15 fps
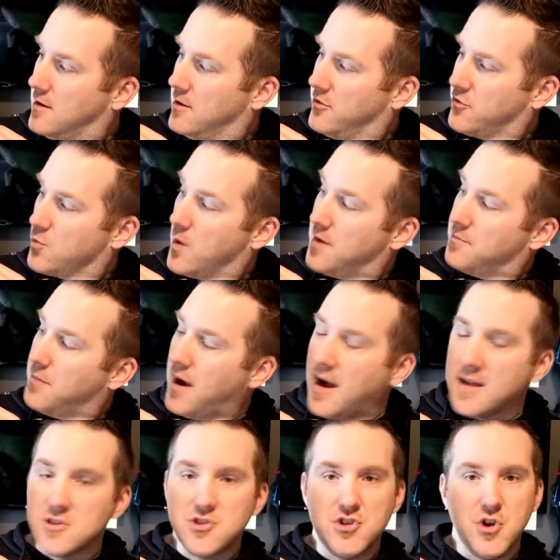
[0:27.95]
It's written
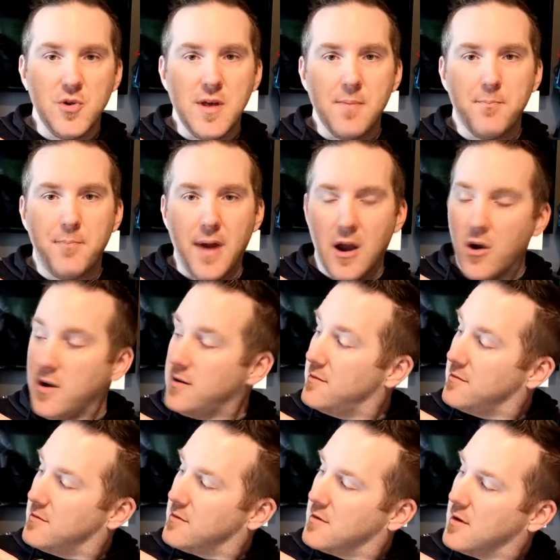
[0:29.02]
by Judi Barrett
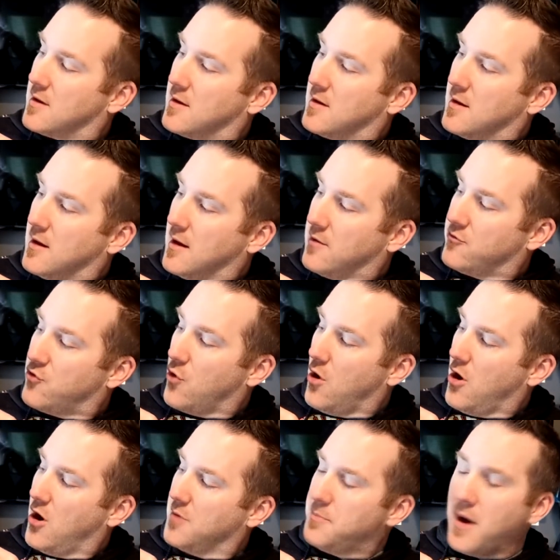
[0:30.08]
and
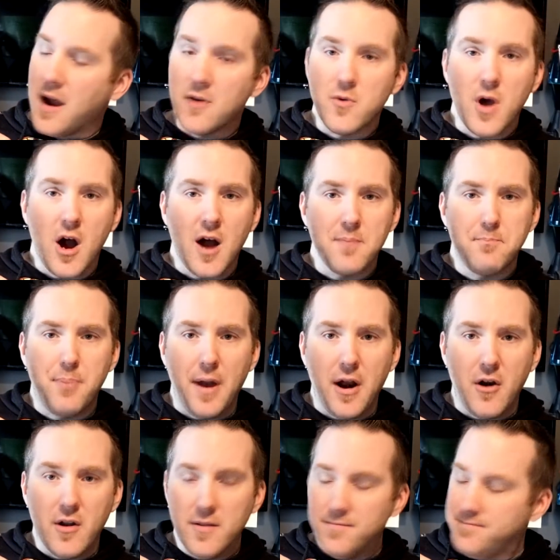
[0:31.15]
drawn by Ron
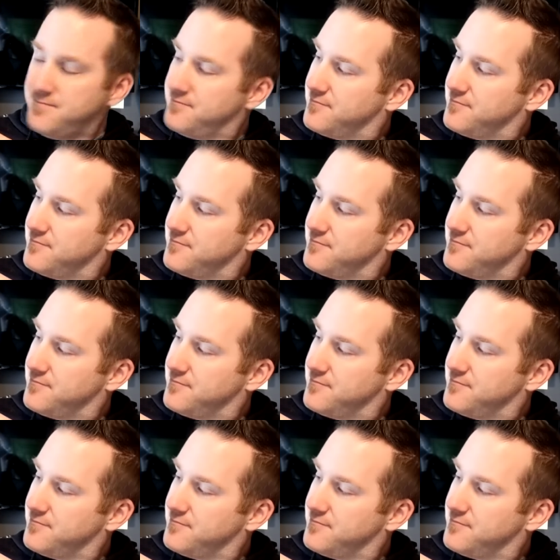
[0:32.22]
Barrett.